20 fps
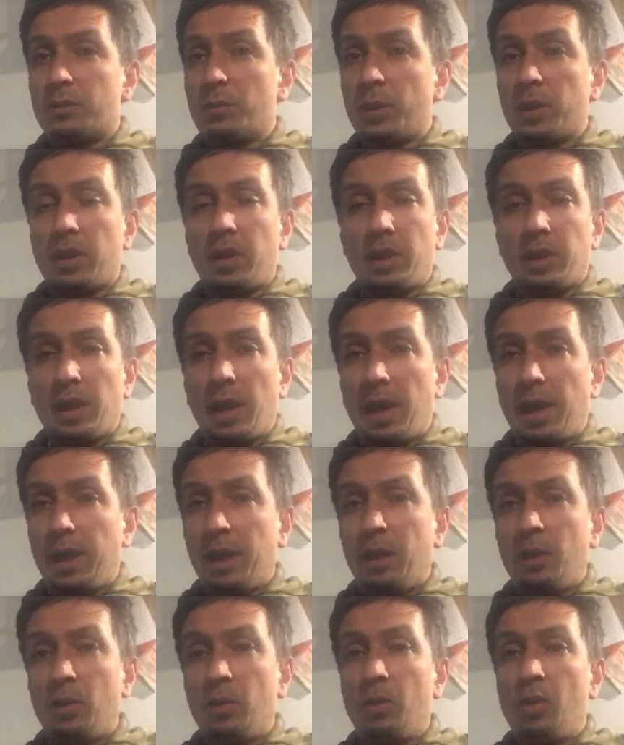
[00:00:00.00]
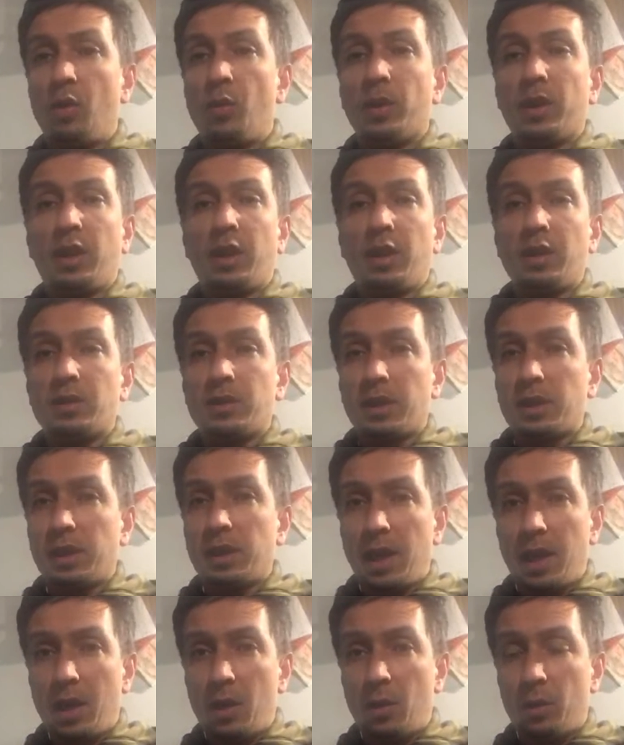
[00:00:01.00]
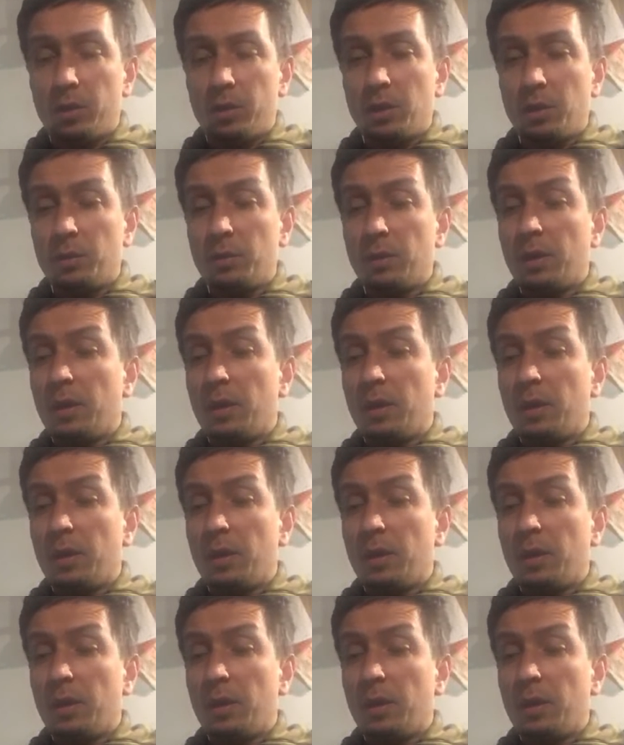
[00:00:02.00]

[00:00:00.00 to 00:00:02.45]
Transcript: whether they get ill, whether they take it out on you.